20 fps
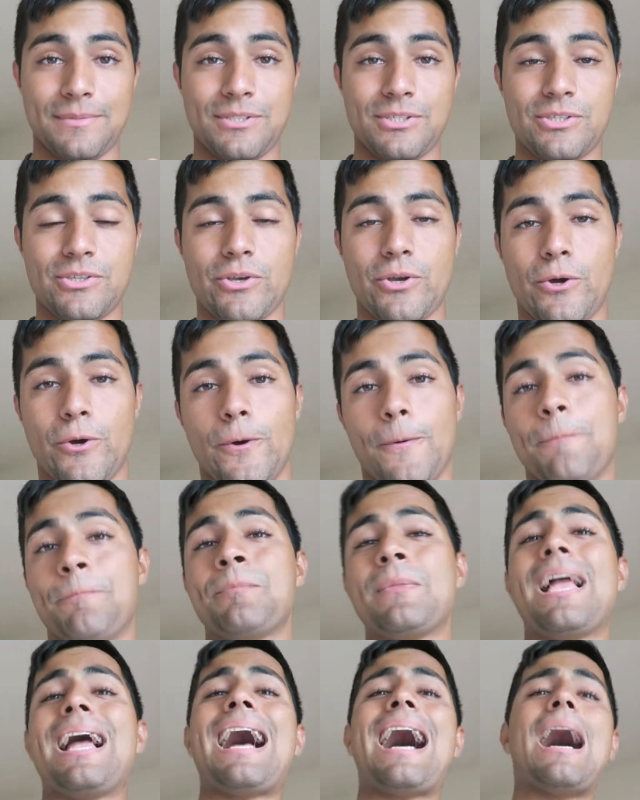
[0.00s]
So
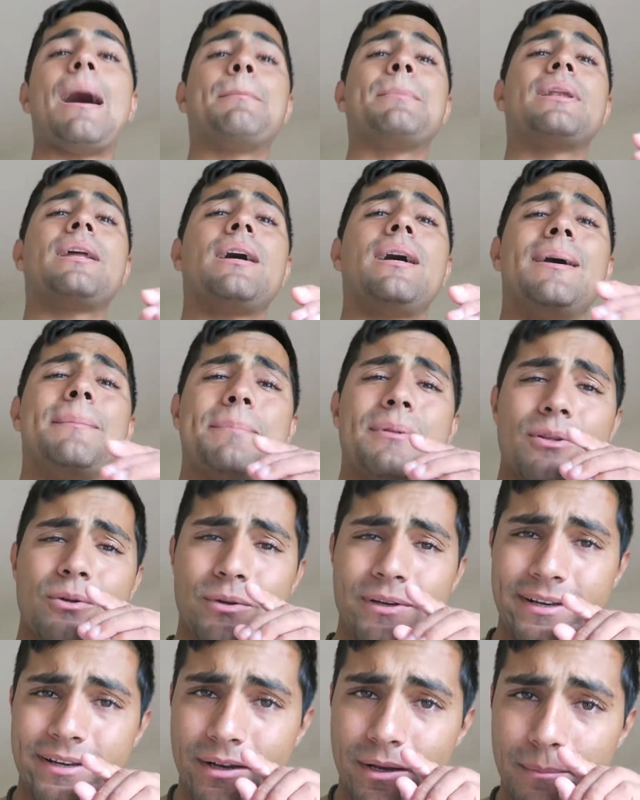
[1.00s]
I'm gonna
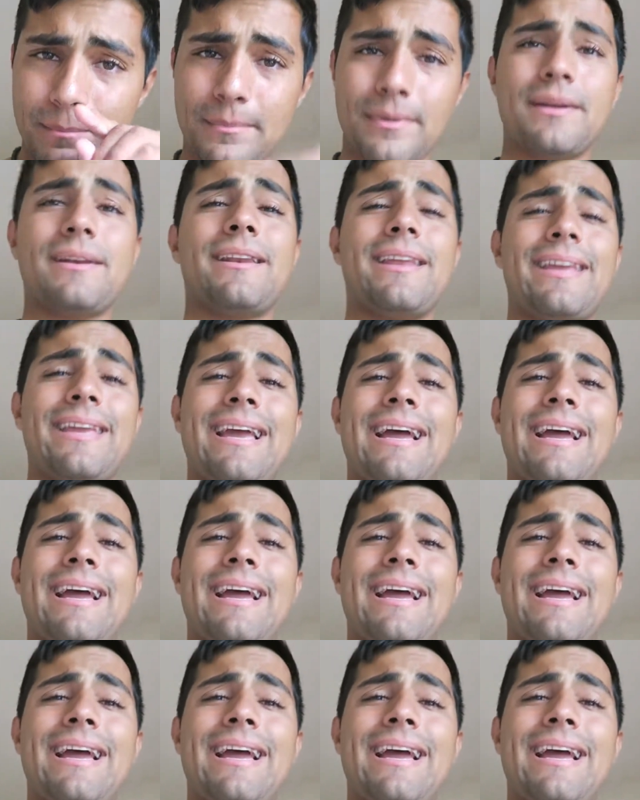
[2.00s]
upload it on Monday.